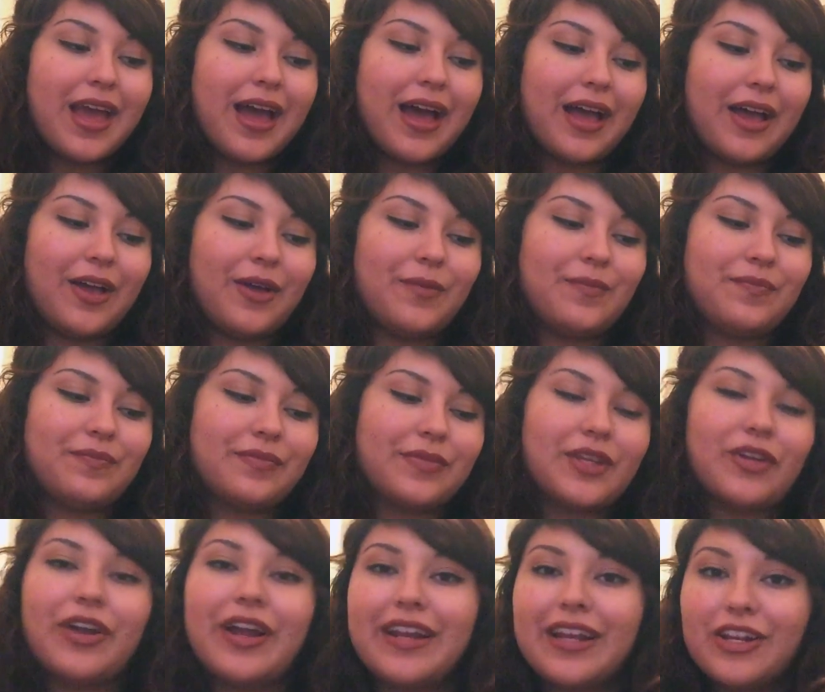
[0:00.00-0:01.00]

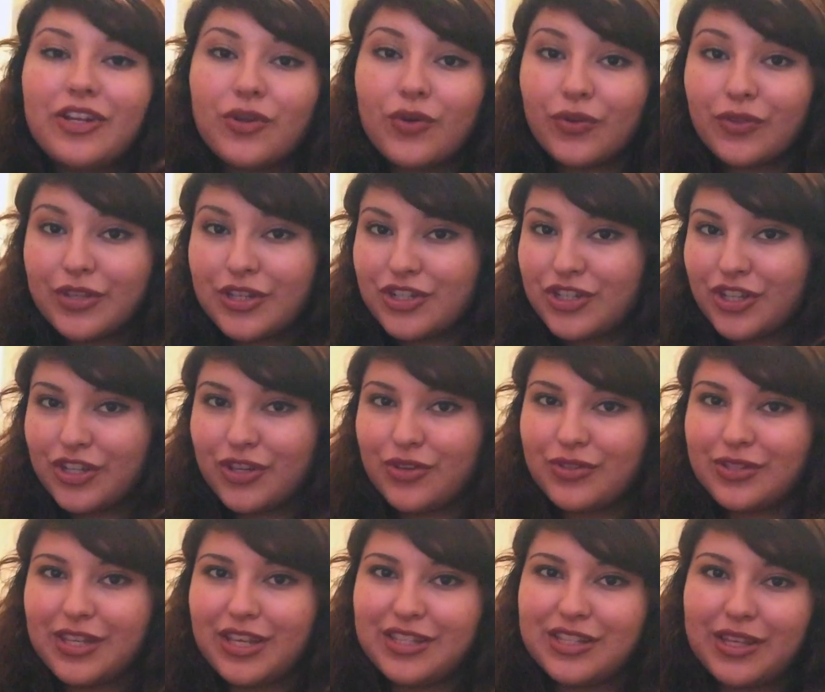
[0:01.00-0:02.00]
Granted, you only should
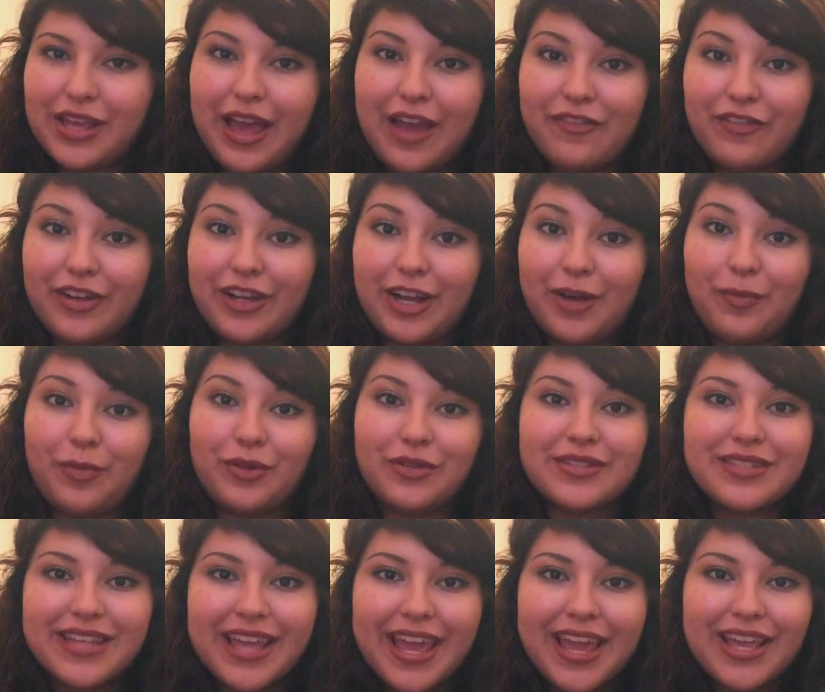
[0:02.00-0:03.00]
use these every couple
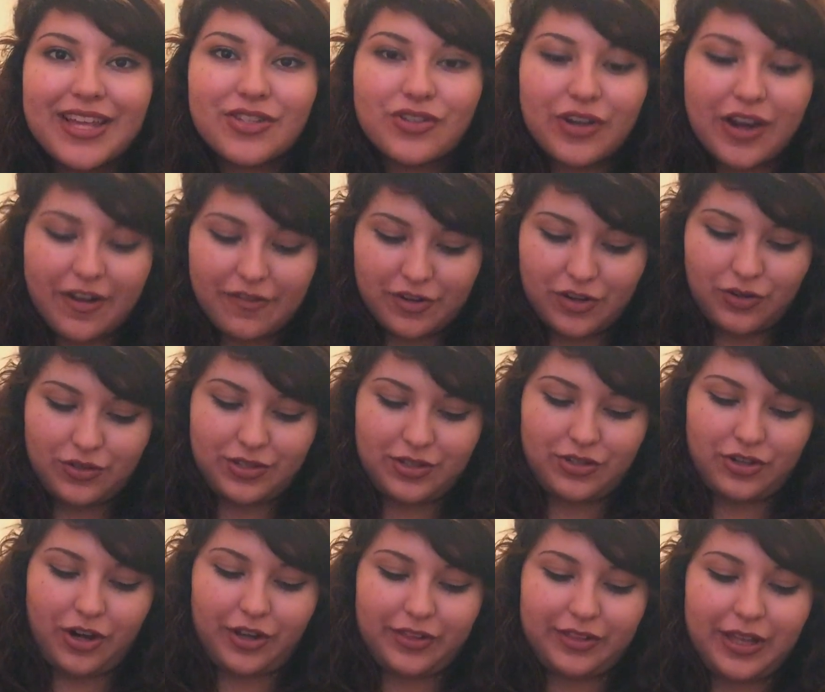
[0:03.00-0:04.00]
days or after you use a
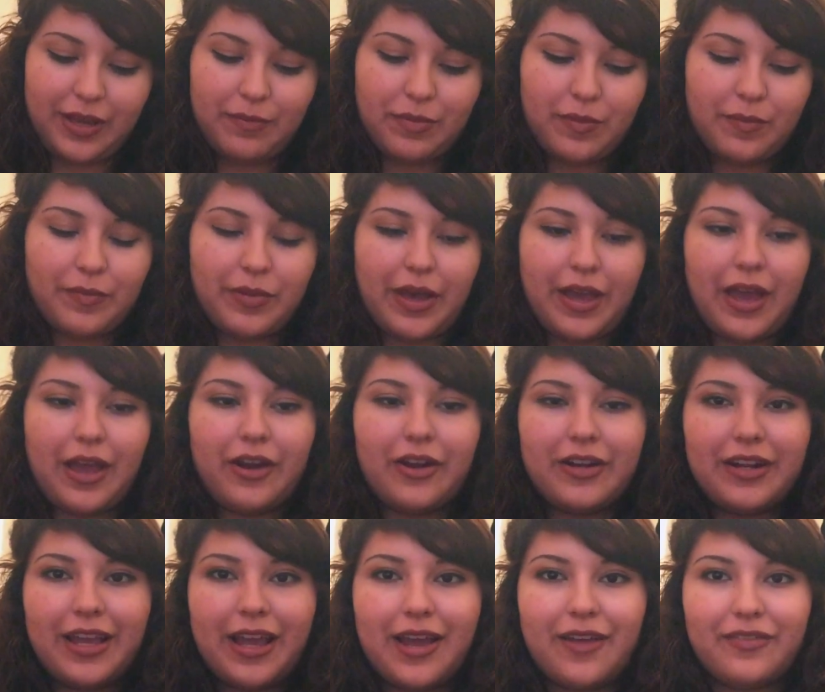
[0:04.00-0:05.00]
dark lip, but I
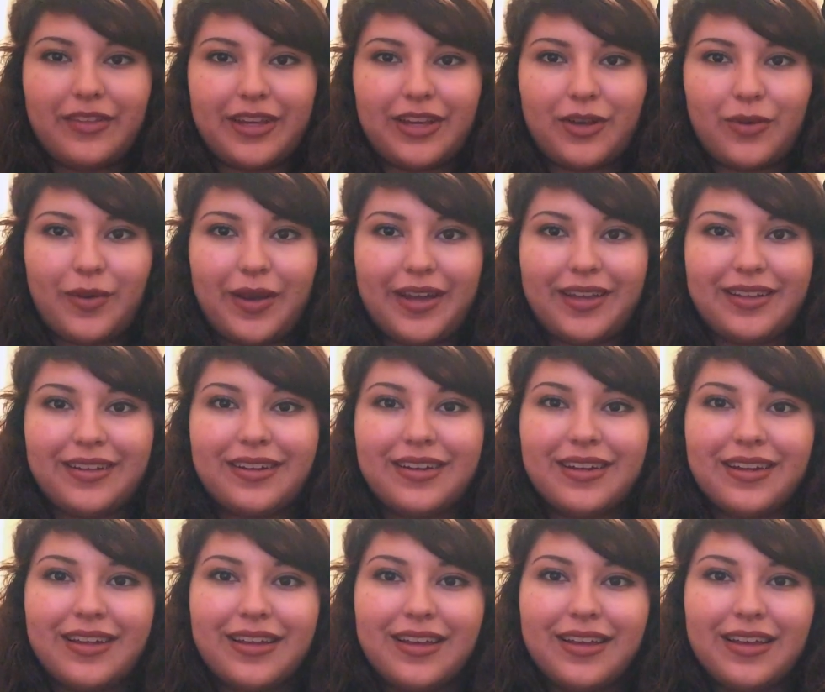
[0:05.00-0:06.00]
already have like
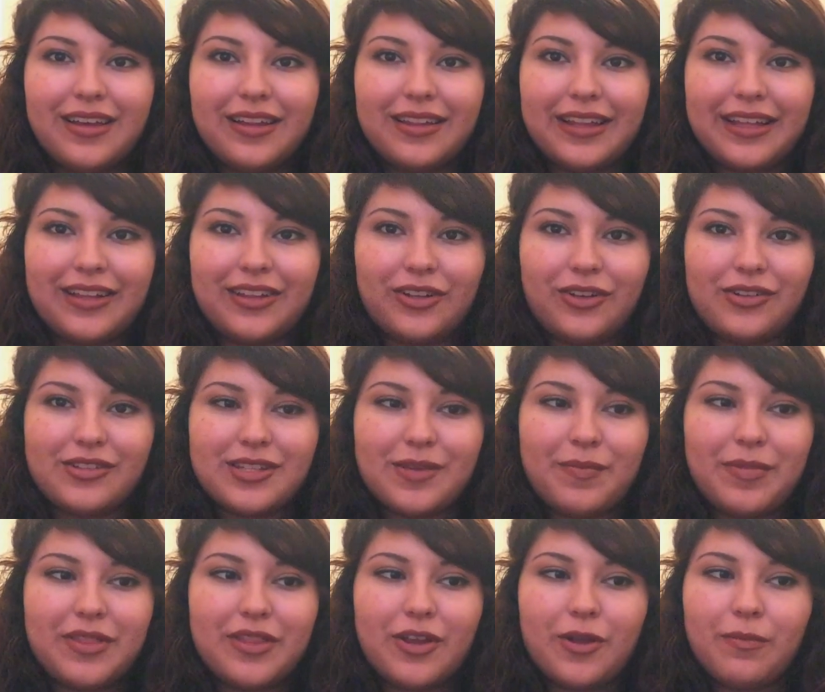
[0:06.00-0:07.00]
a little
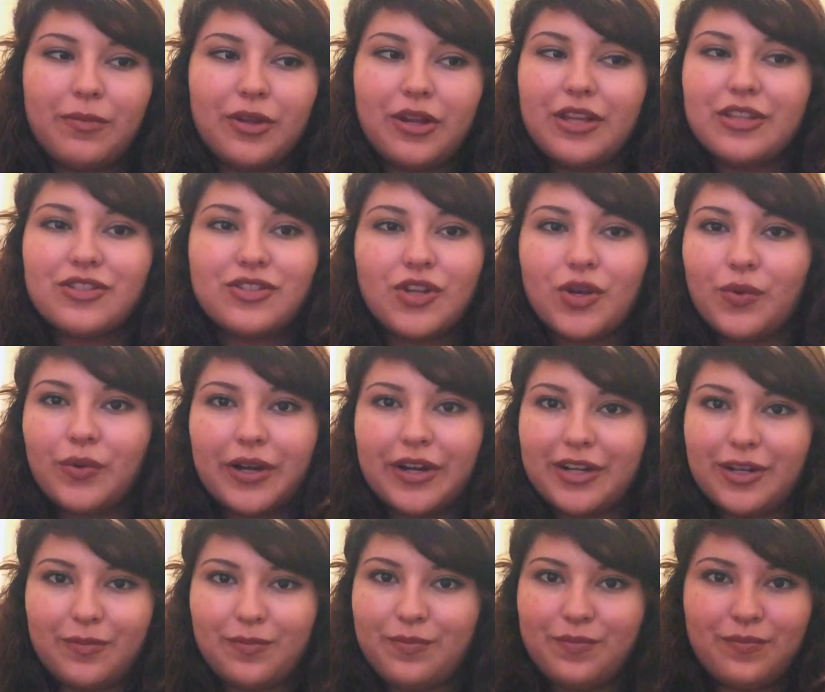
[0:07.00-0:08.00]
dip in there, but it's
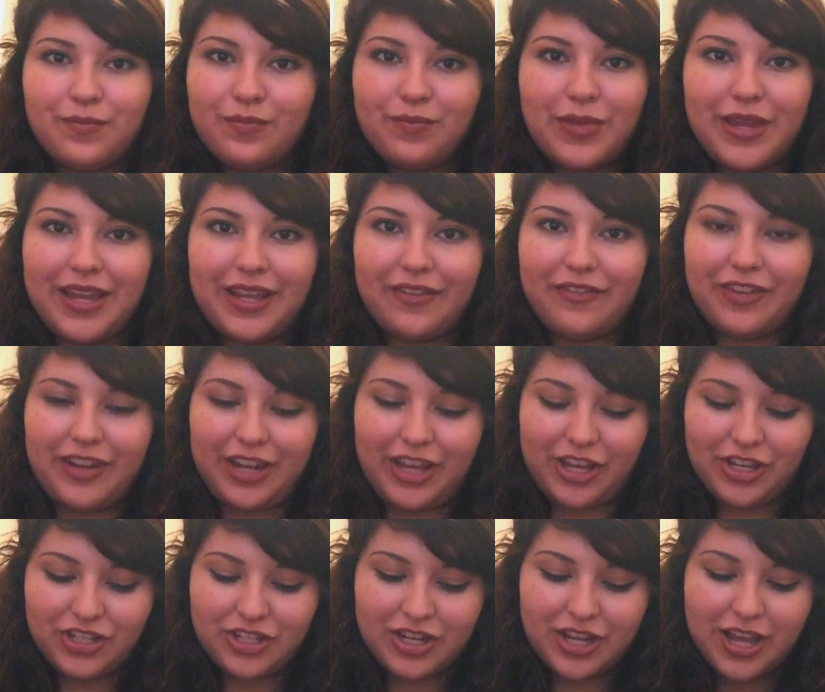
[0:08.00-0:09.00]
nowhere to being
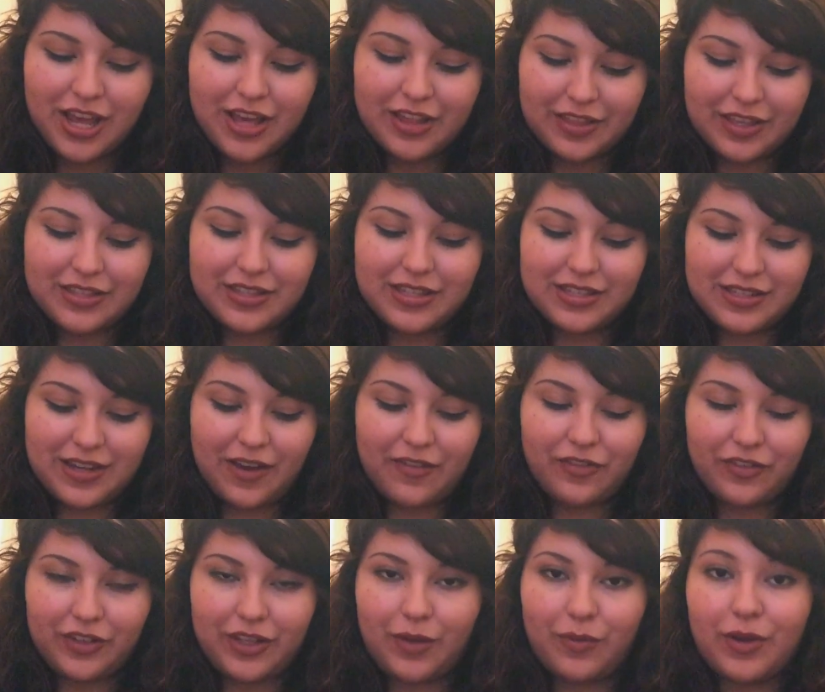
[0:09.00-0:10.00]
finished. This is
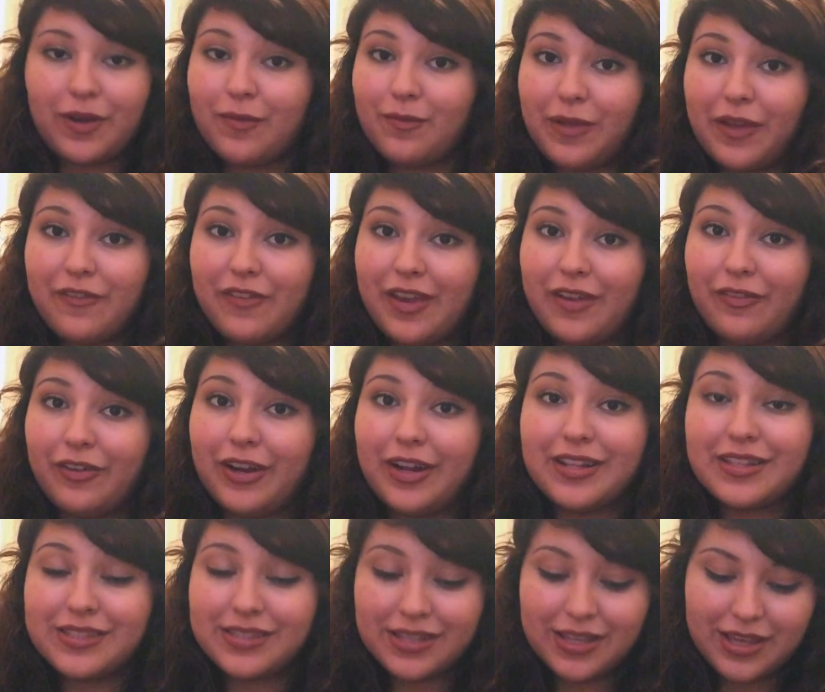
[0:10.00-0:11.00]
definitely one of my
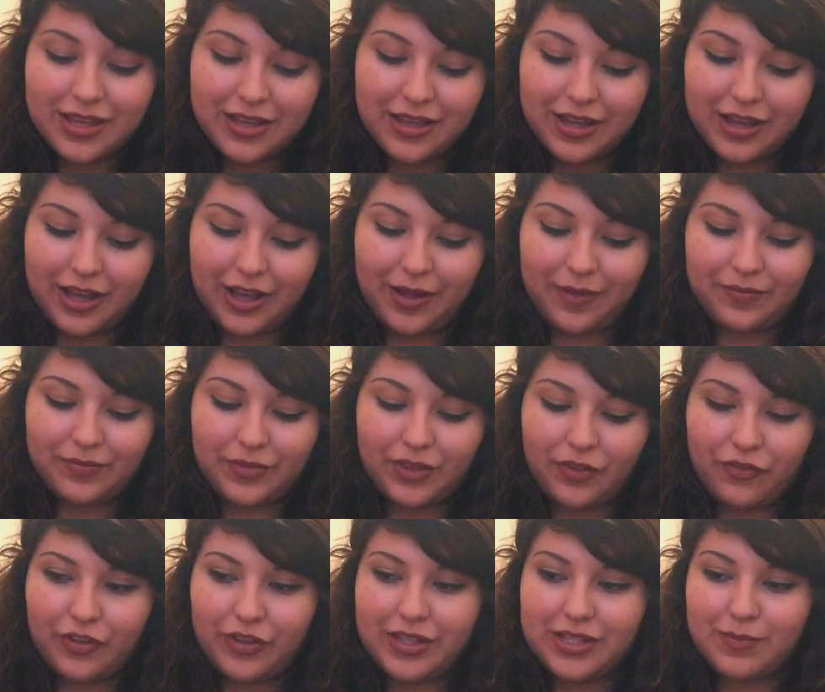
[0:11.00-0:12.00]
favorites
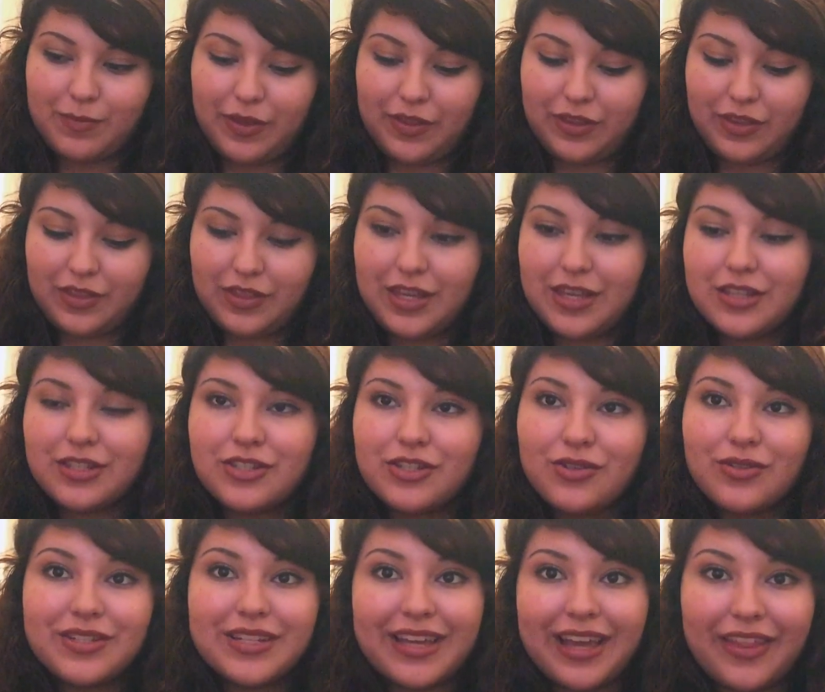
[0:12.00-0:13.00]
for this month. These
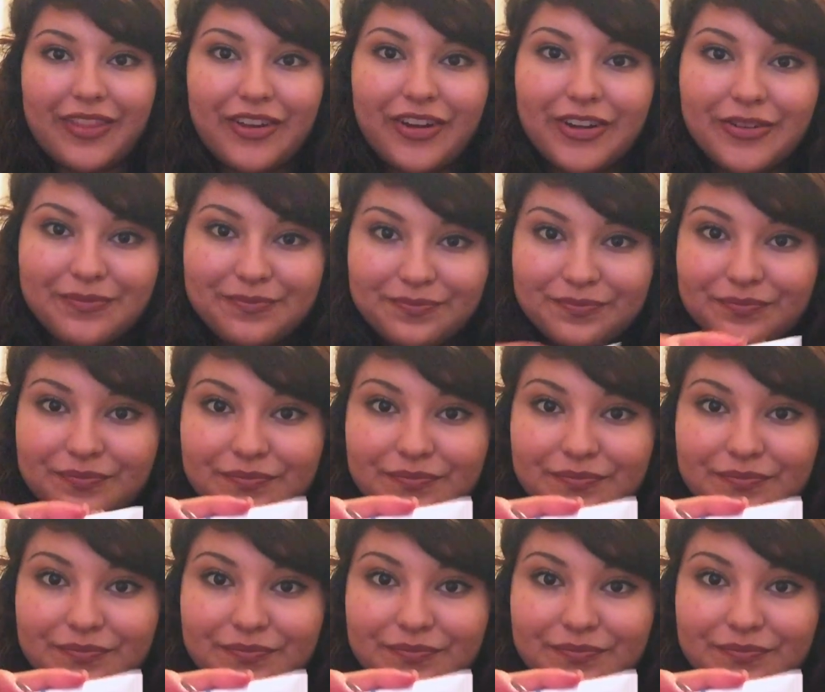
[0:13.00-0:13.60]
two together